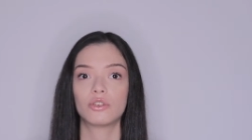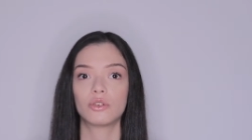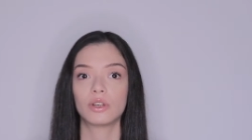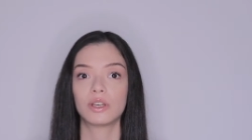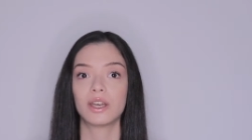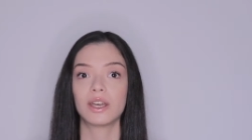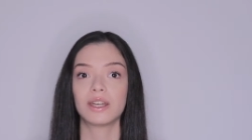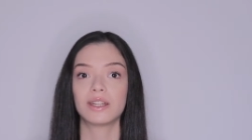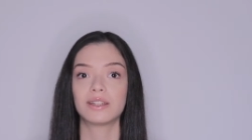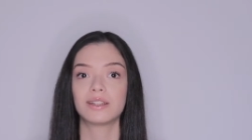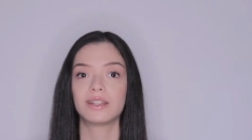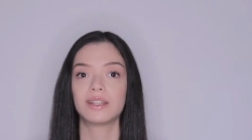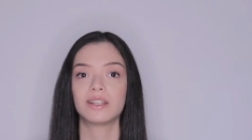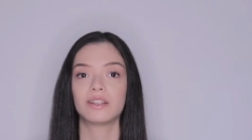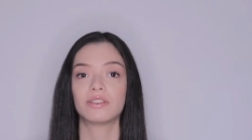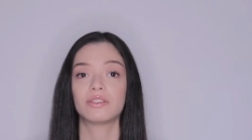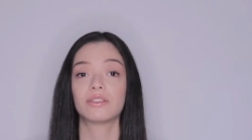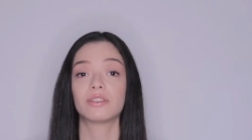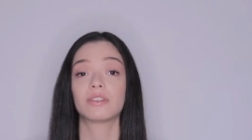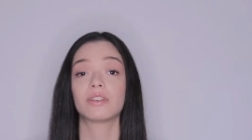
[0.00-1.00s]
to get
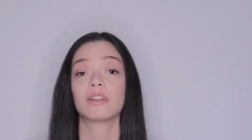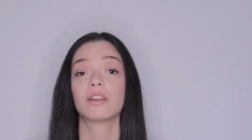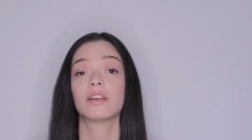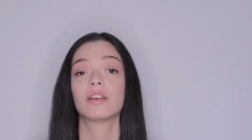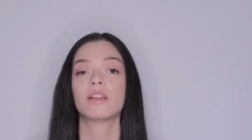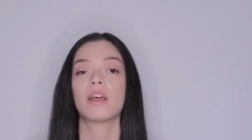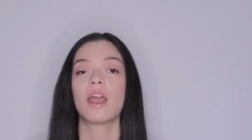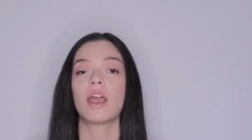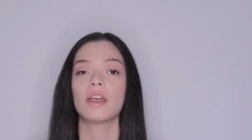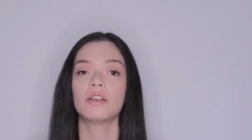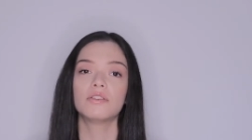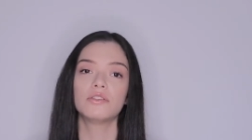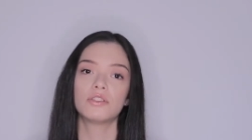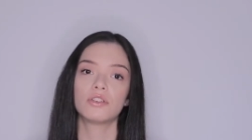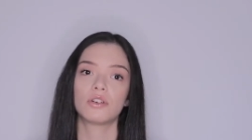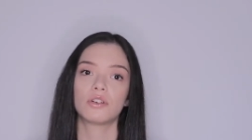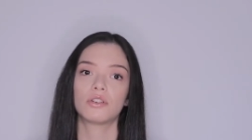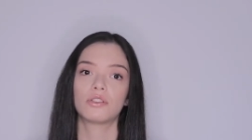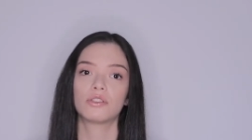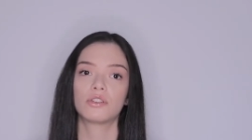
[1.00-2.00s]
these
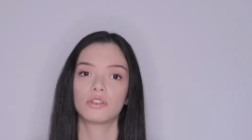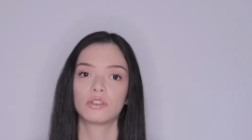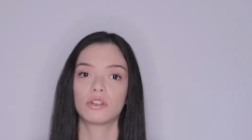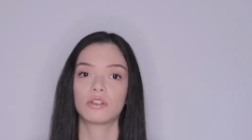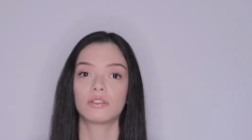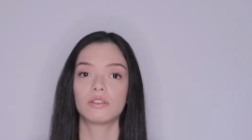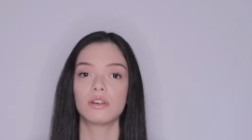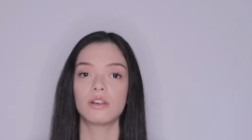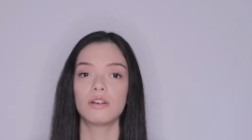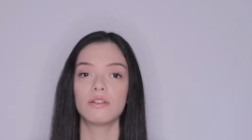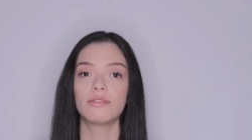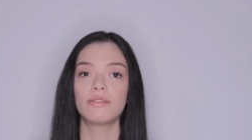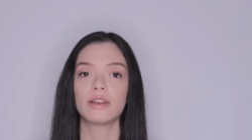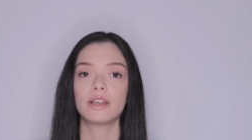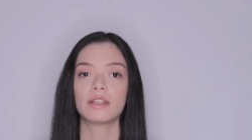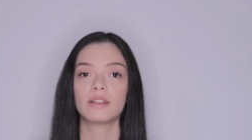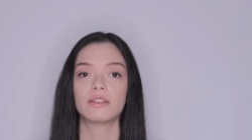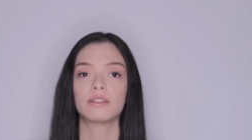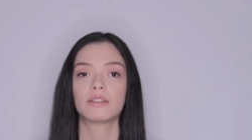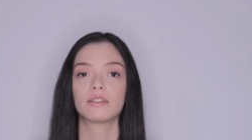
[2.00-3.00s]
answers to the
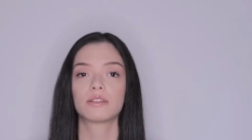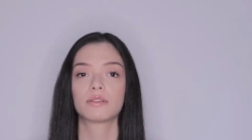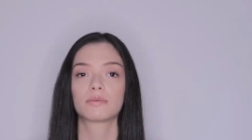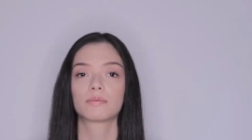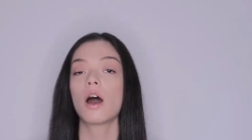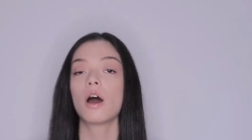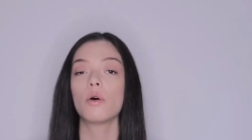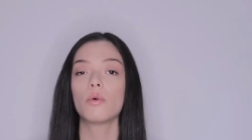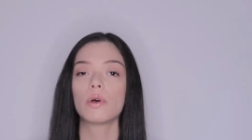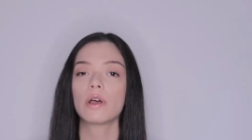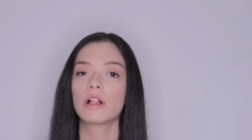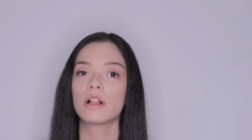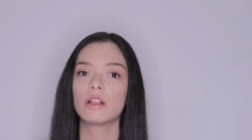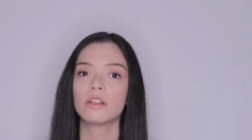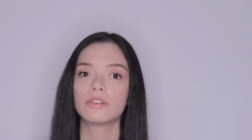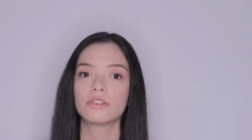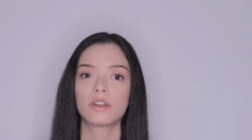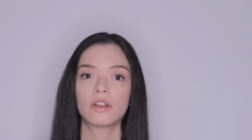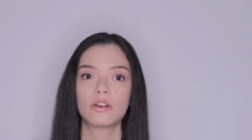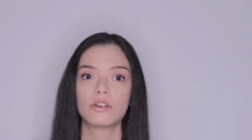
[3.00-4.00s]
surface, how
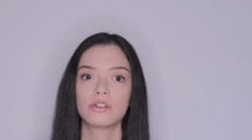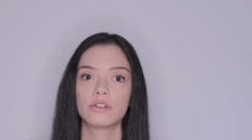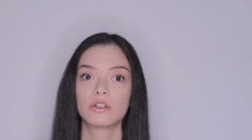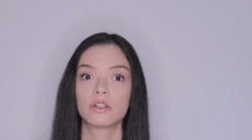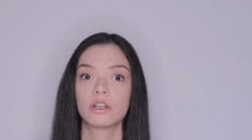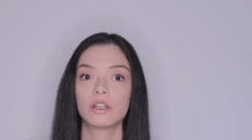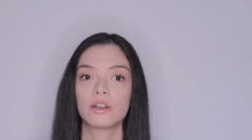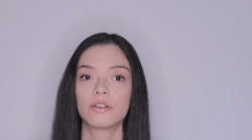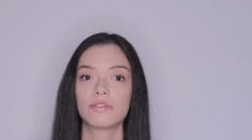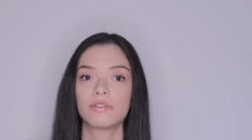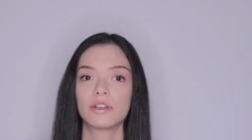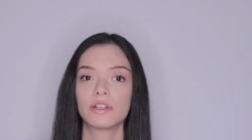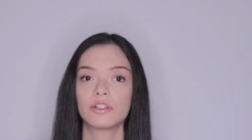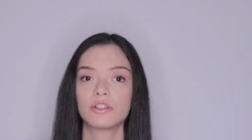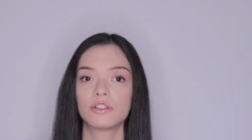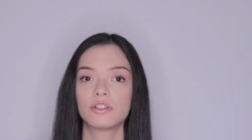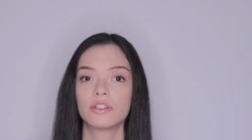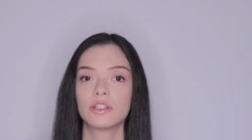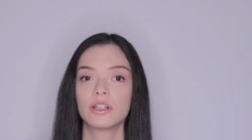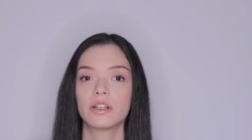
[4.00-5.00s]
else are you gonna
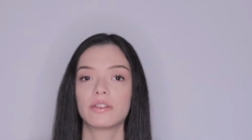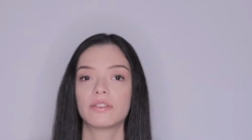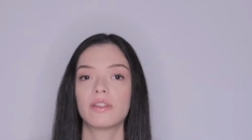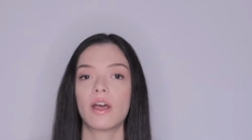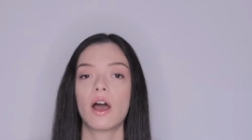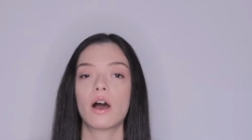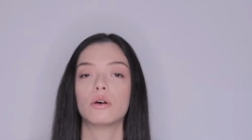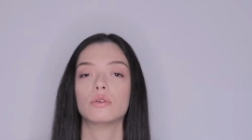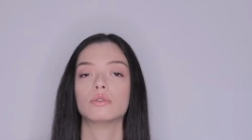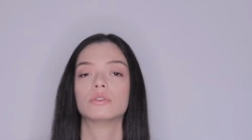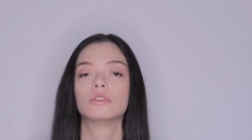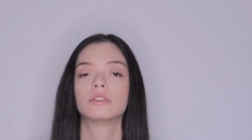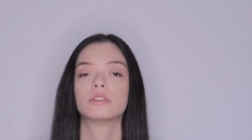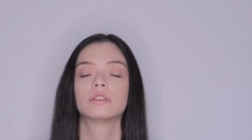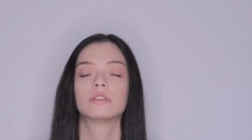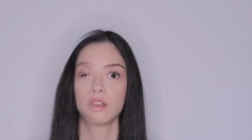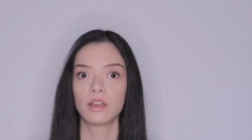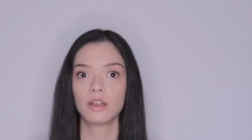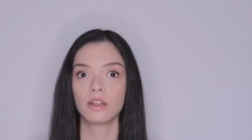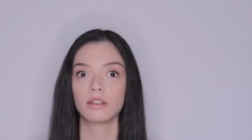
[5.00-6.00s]
figure this out?
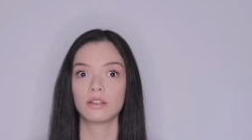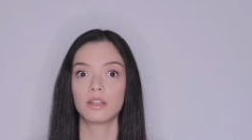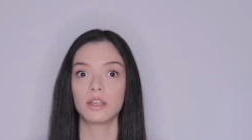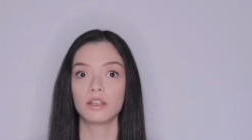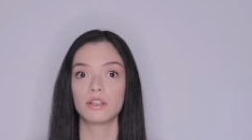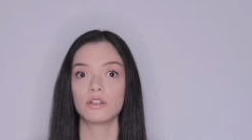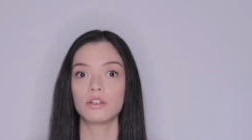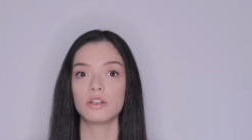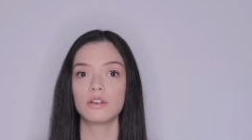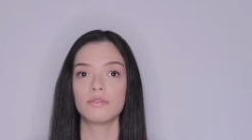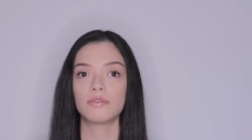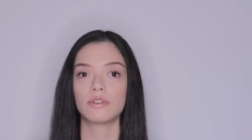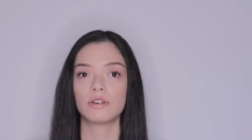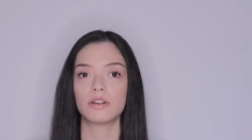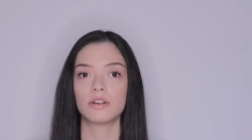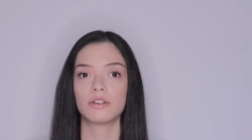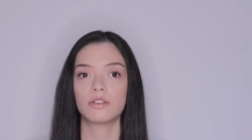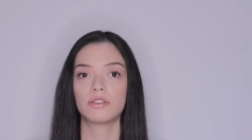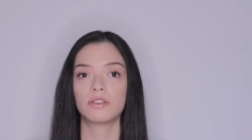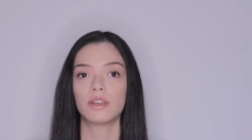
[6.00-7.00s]
The
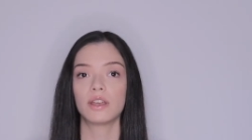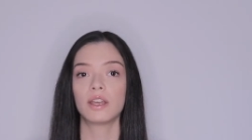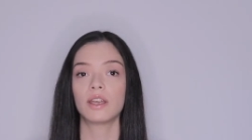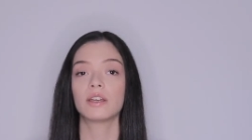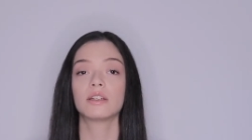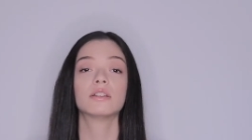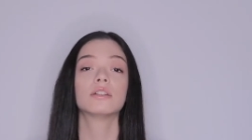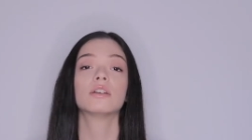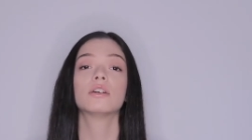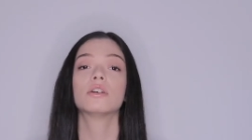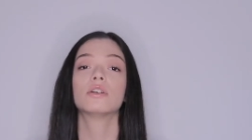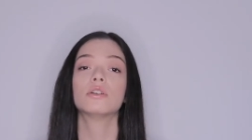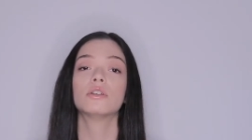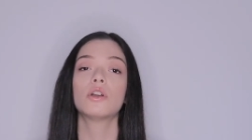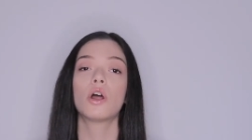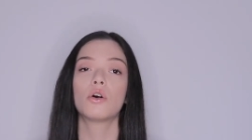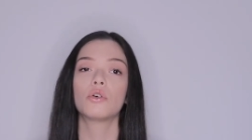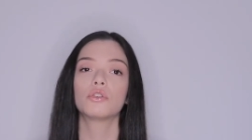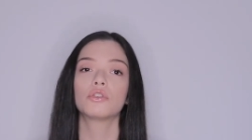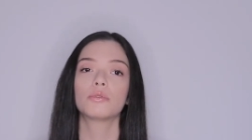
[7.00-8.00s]
universe, and who
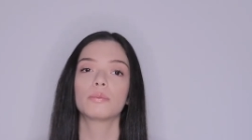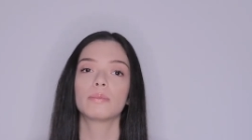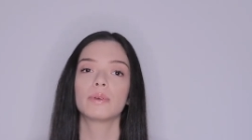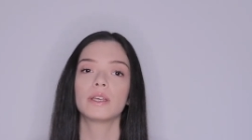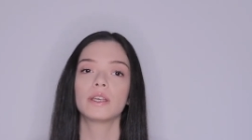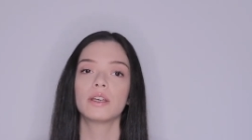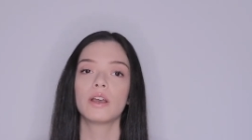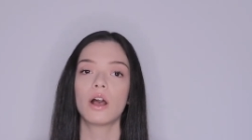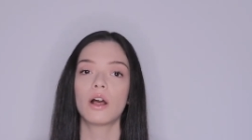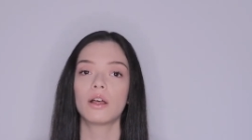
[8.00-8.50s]
knows me